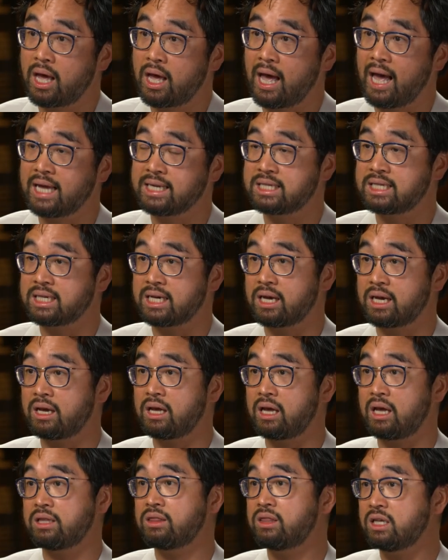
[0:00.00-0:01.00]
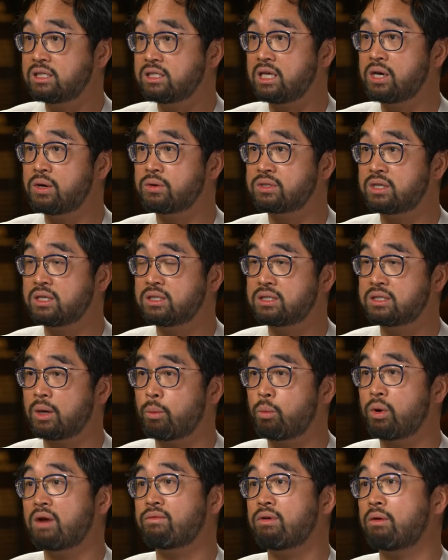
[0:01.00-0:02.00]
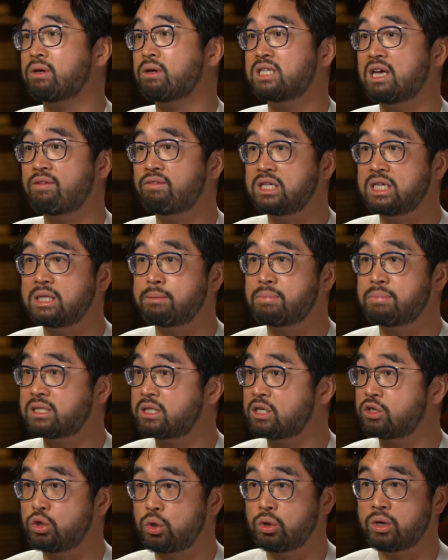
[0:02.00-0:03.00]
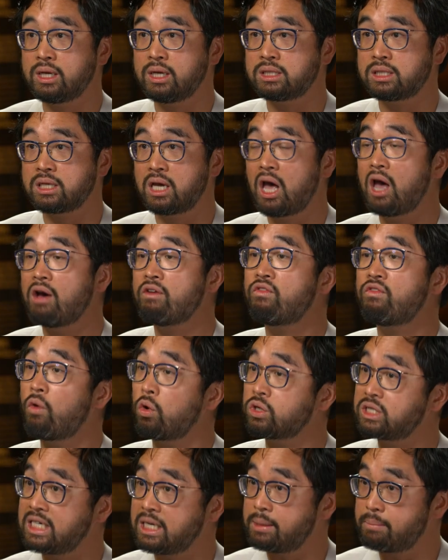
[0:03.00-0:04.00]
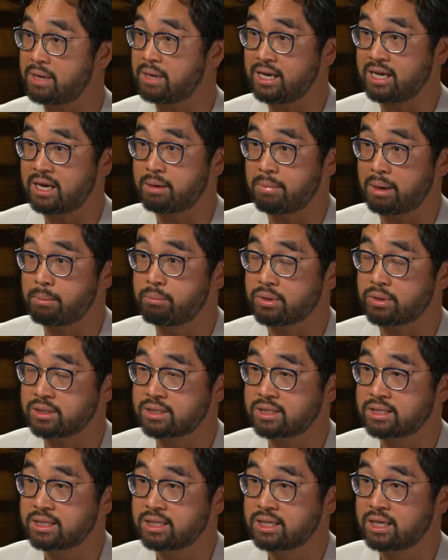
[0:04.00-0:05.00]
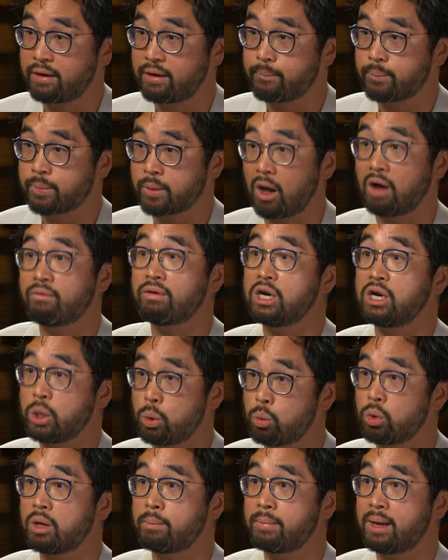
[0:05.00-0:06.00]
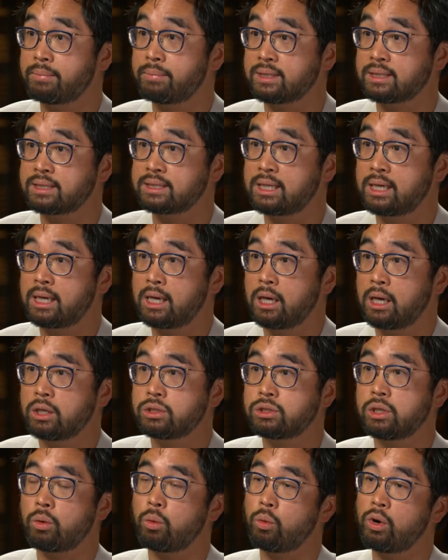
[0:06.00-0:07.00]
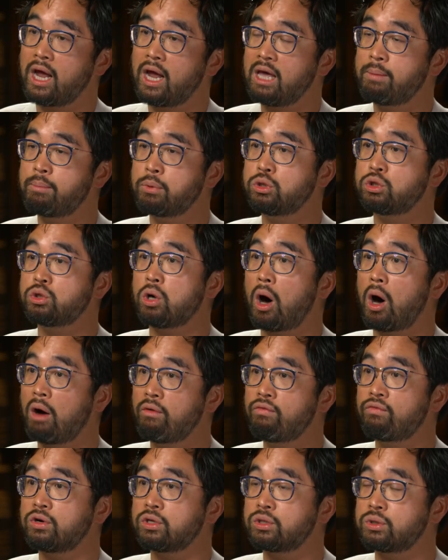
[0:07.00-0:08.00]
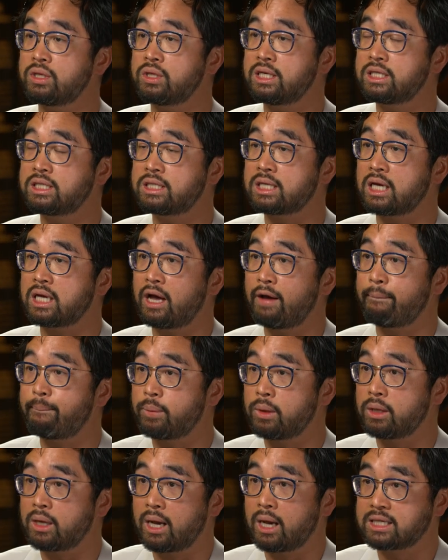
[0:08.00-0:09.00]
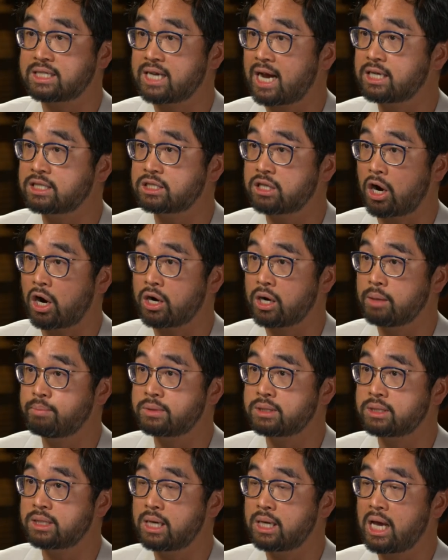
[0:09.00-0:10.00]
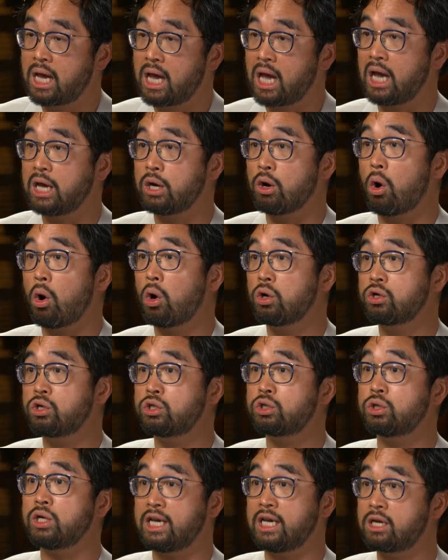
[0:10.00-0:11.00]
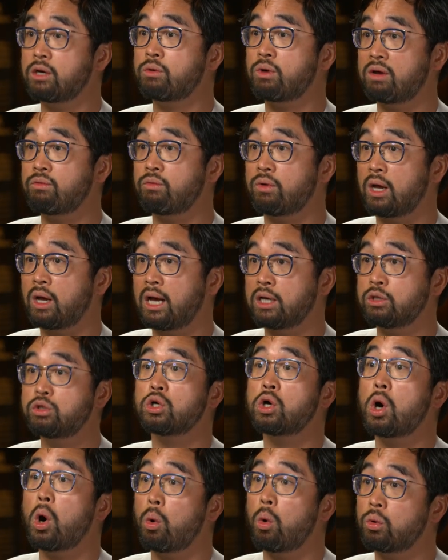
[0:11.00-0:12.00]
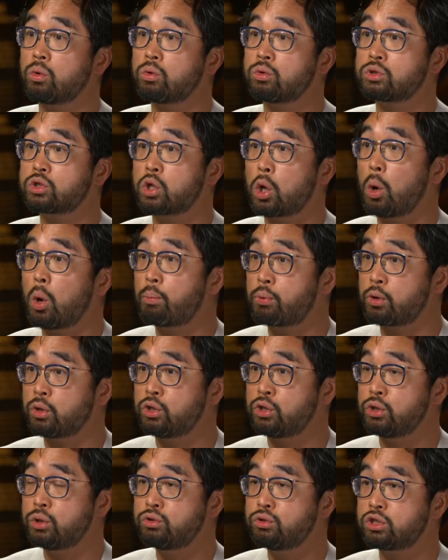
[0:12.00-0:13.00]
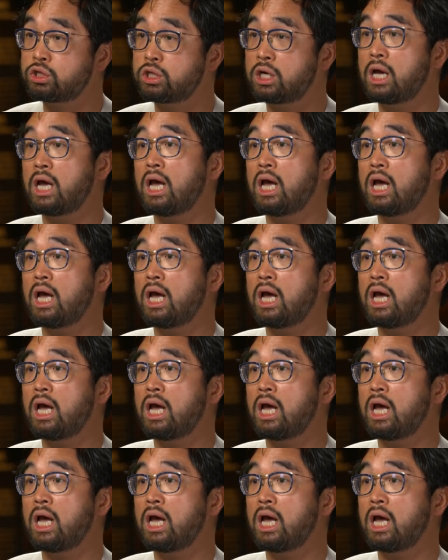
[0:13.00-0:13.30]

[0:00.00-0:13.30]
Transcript: And uh, in this ecosystem, we have around 17 business units, 14 million members of our New World members. So we're able to offer to these um, uh, tech startups in order to integrate, uh, to co- co-produce,